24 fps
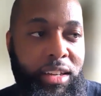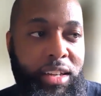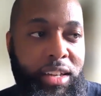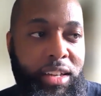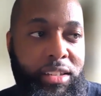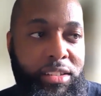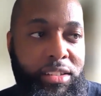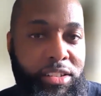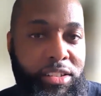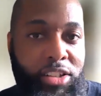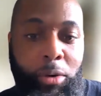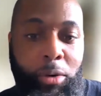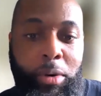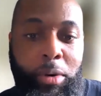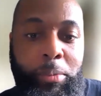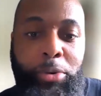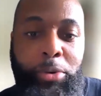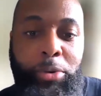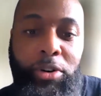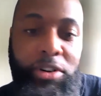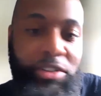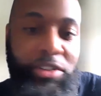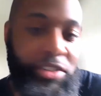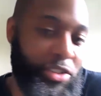so
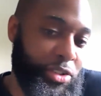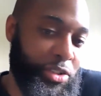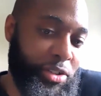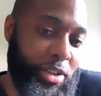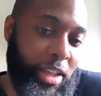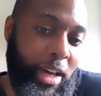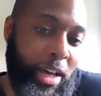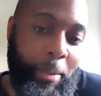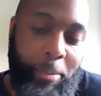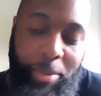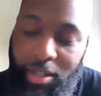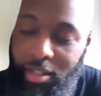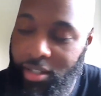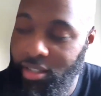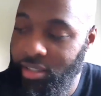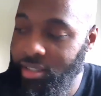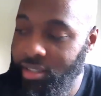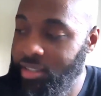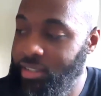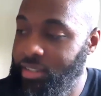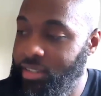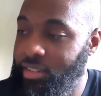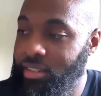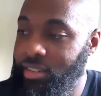important to do that,
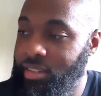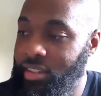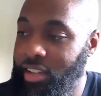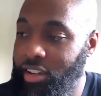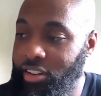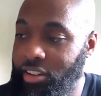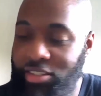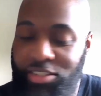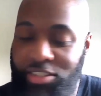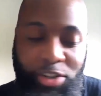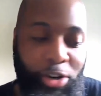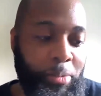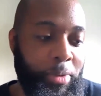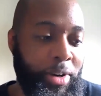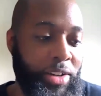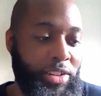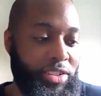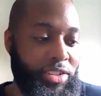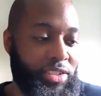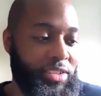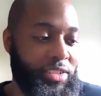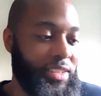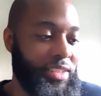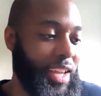because there is so
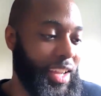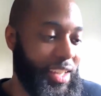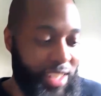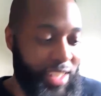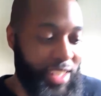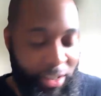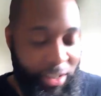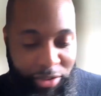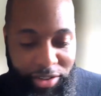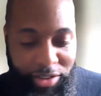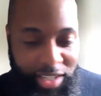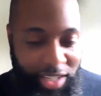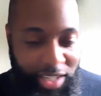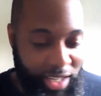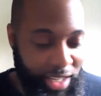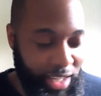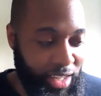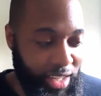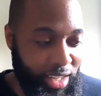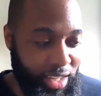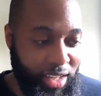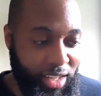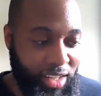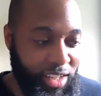much
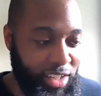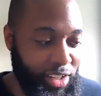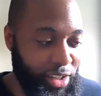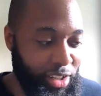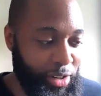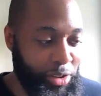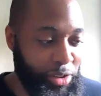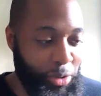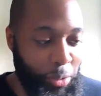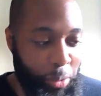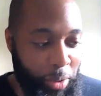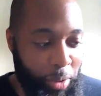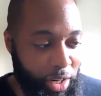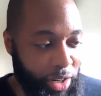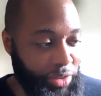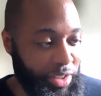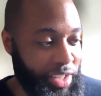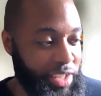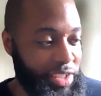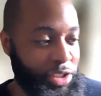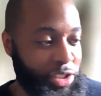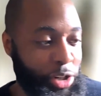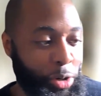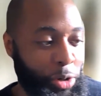negativity, you know, in the world.
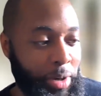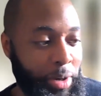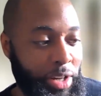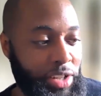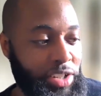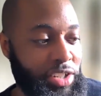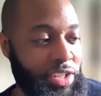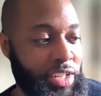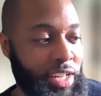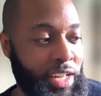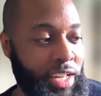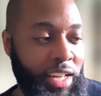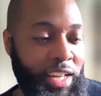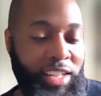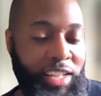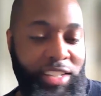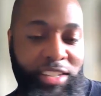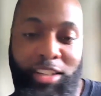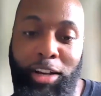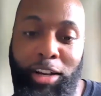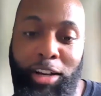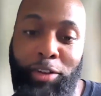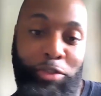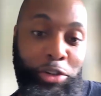There's so much
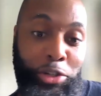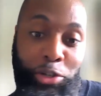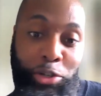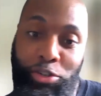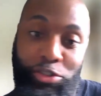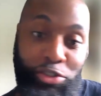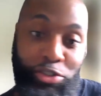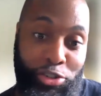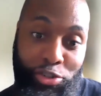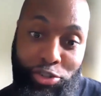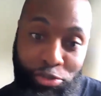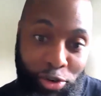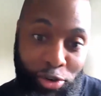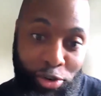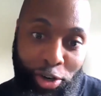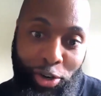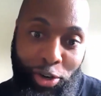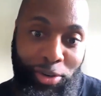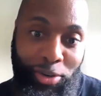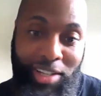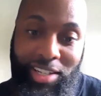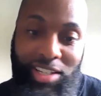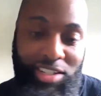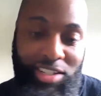stuff that you can just
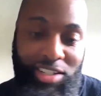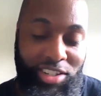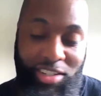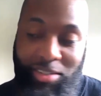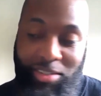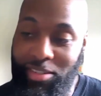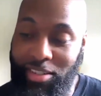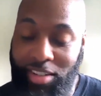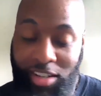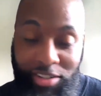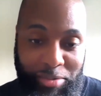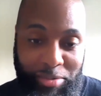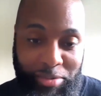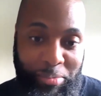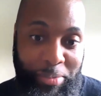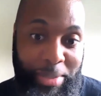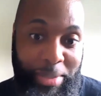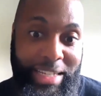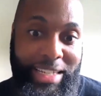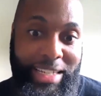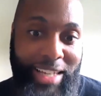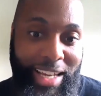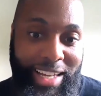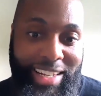scroll and it just doesn't
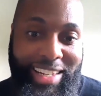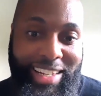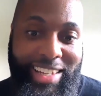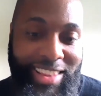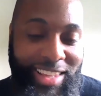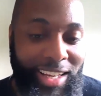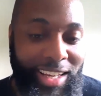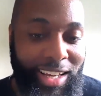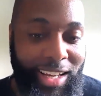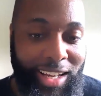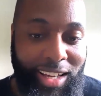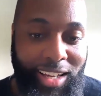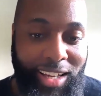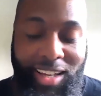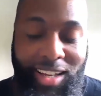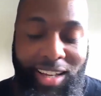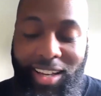mean anything.